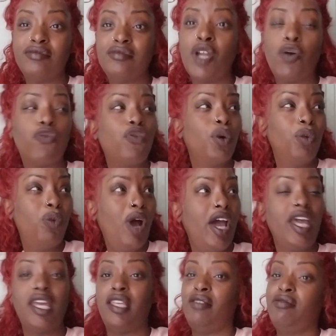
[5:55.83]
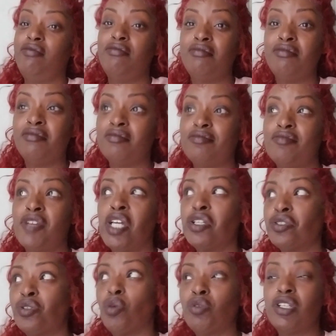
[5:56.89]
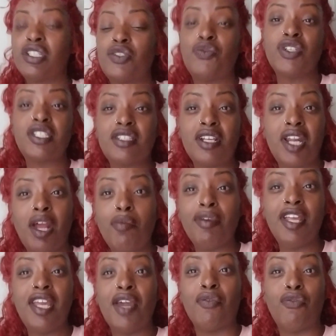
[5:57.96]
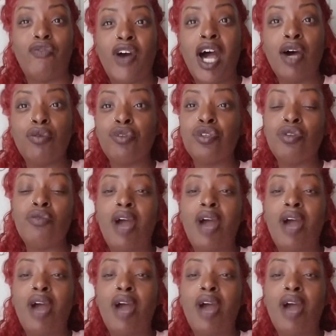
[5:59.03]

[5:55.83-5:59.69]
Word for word: For what? So this for celebrity can follow you.